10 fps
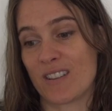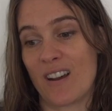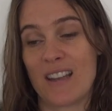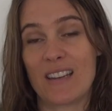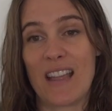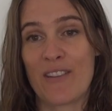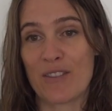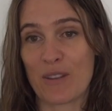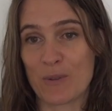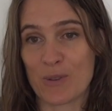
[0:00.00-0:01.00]
side and
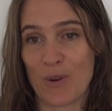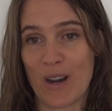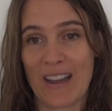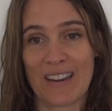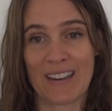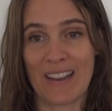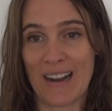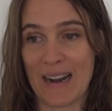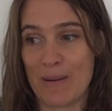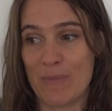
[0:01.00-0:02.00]
everything was quiet and
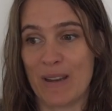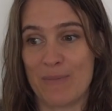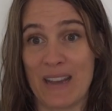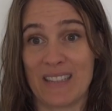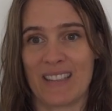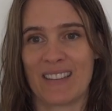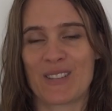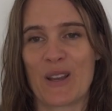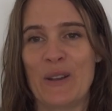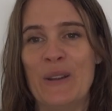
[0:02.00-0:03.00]
calm and amazing.
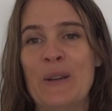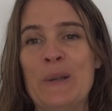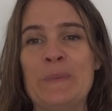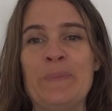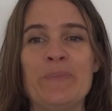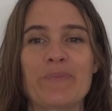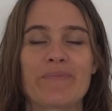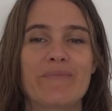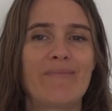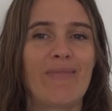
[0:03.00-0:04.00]
So
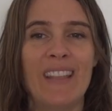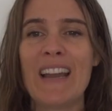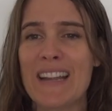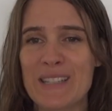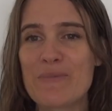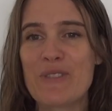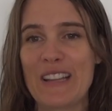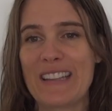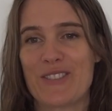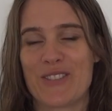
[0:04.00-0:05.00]
yeah, I had some
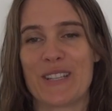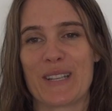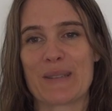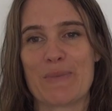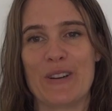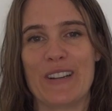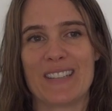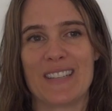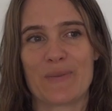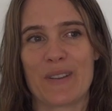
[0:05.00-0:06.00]
really interesting
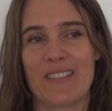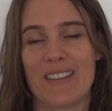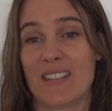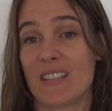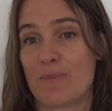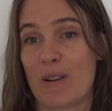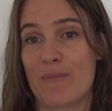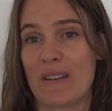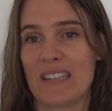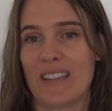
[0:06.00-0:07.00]
experiences with this and
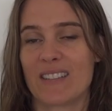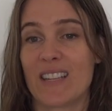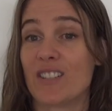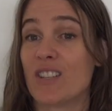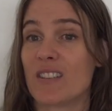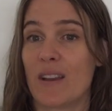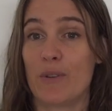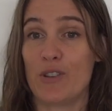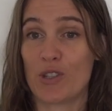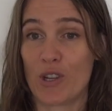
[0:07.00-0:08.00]
experimenting, such as like
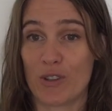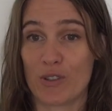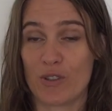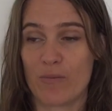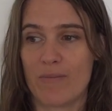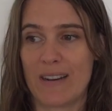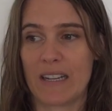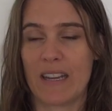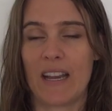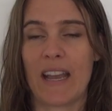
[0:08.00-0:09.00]
we used to go to the
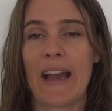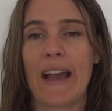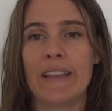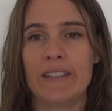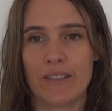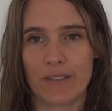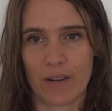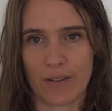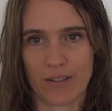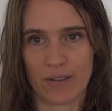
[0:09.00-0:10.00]
supermarket. I hated
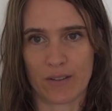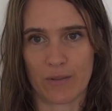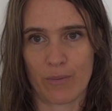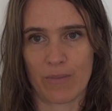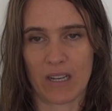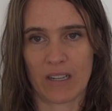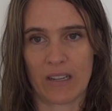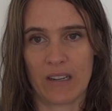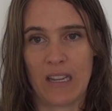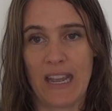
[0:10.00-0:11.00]
going to the
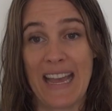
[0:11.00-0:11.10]
supermarket.